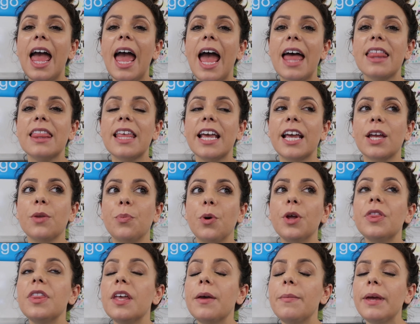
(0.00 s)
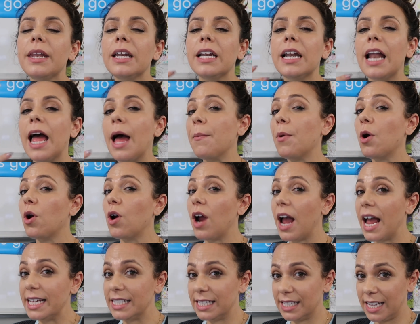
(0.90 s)
and they can put them in an
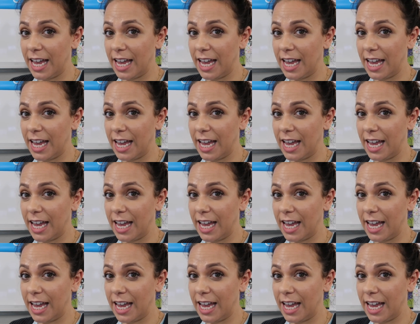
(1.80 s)
MRI